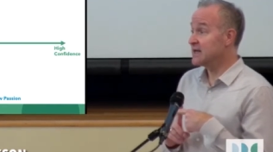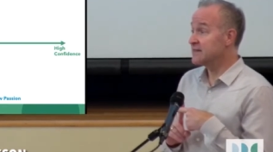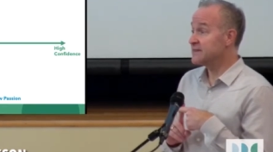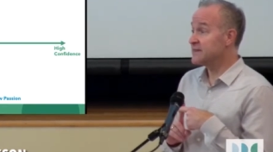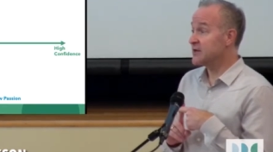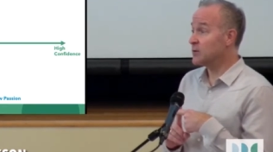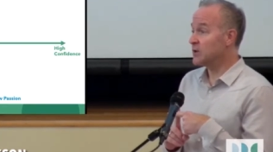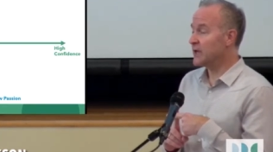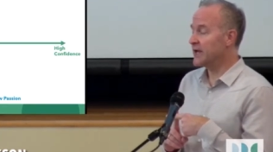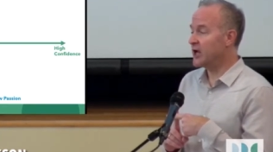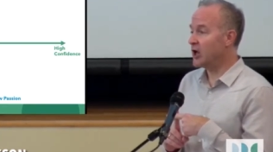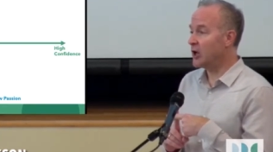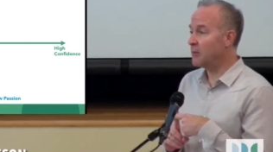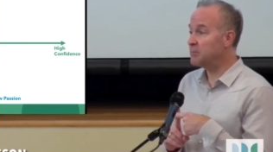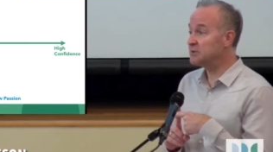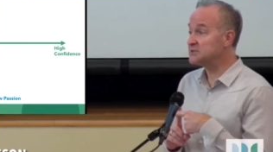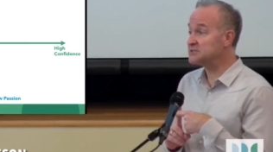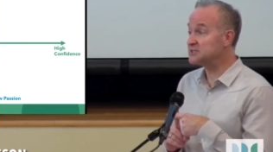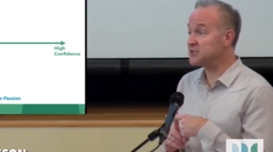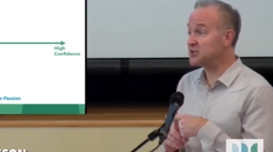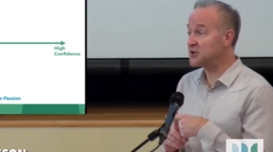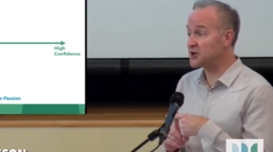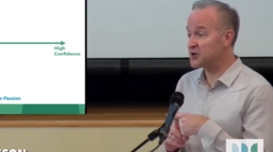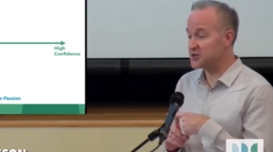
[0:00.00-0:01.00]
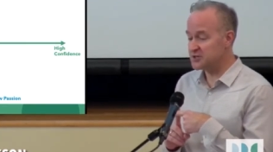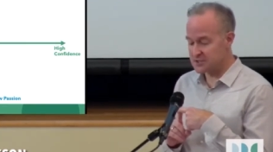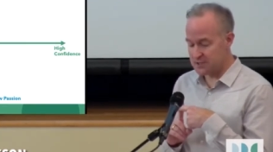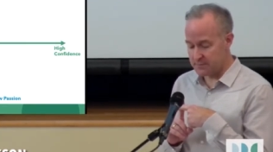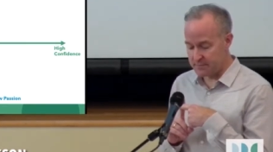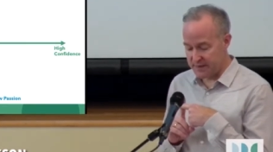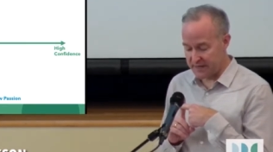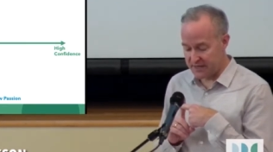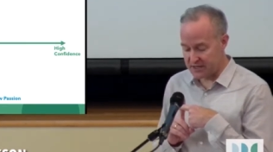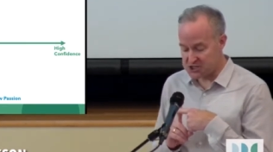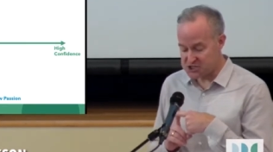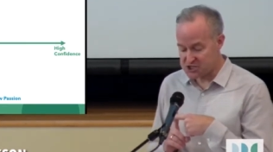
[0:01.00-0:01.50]
that will help us learn to
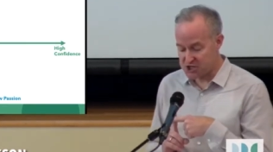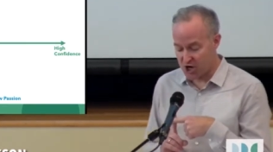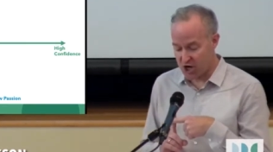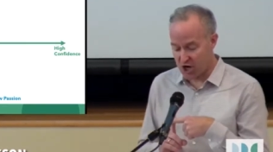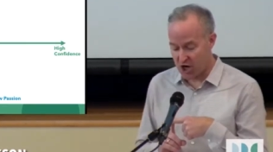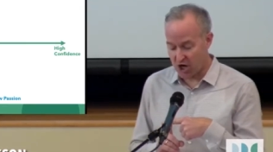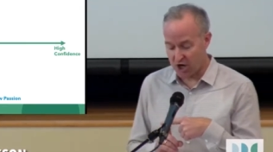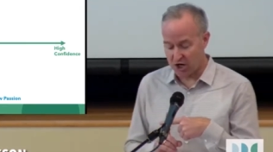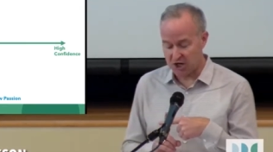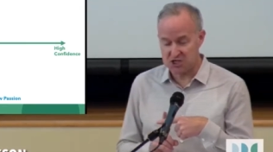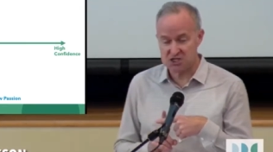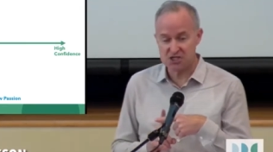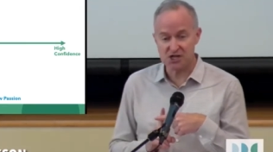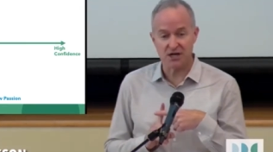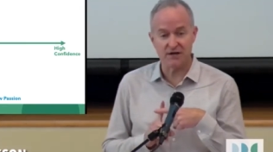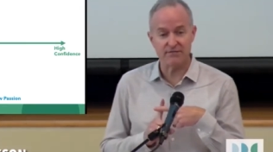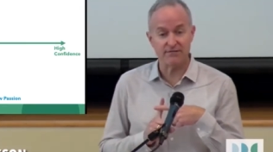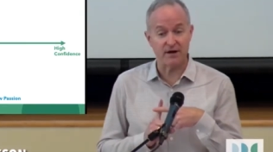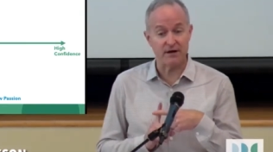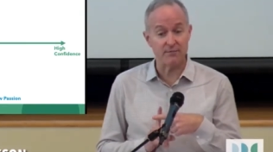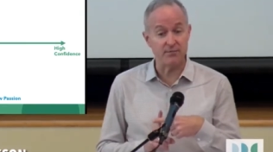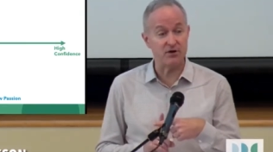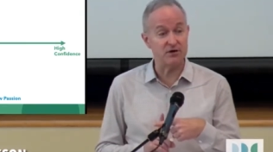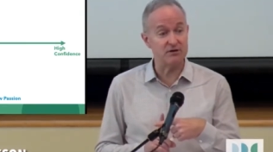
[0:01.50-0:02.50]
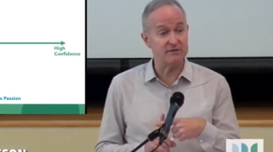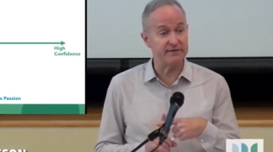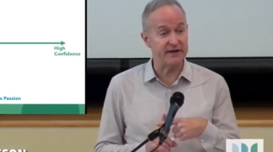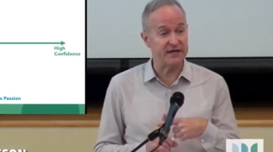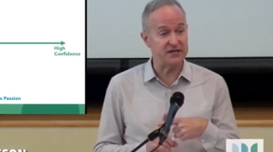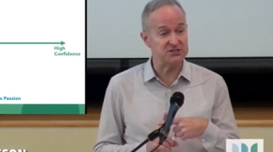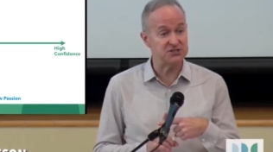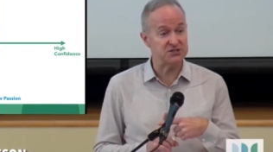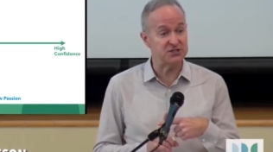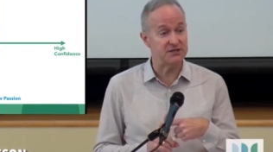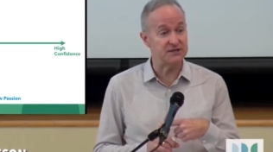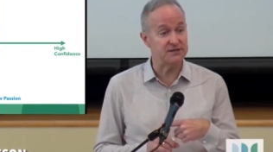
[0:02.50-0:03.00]
be in charge of our
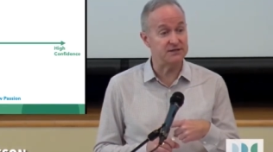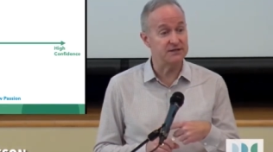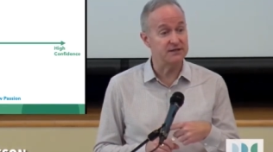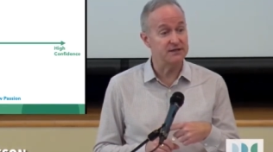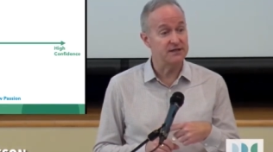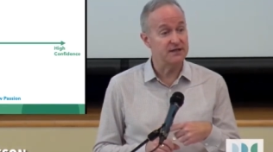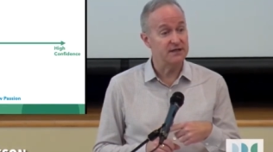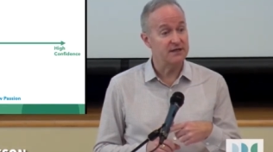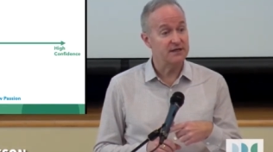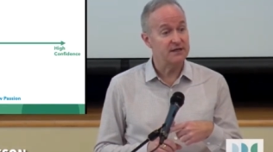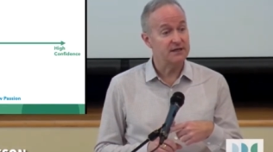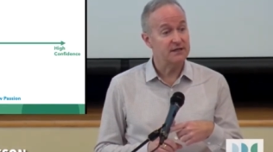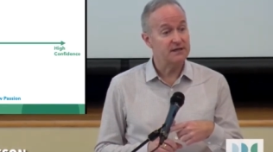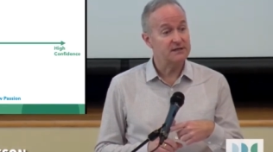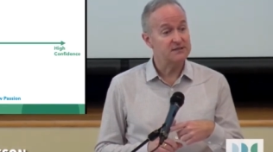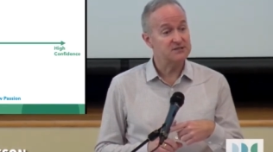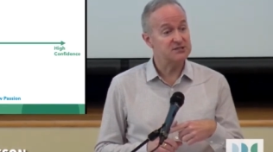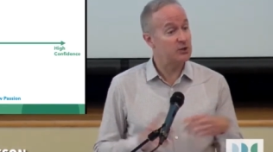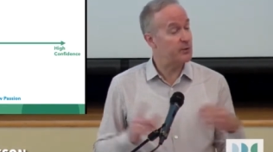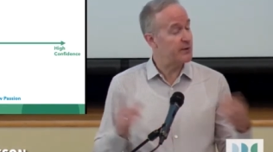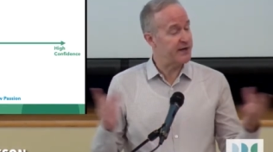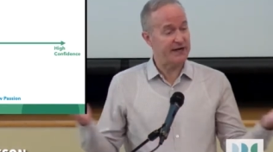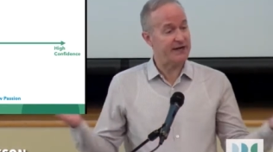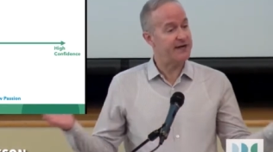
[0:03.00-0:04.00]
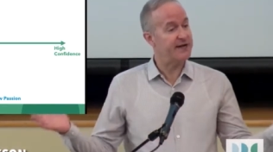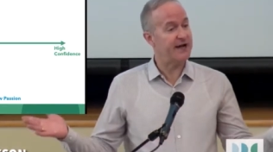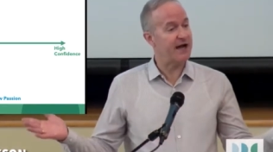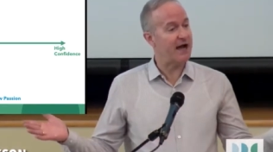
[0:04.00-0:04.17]
motivation so we can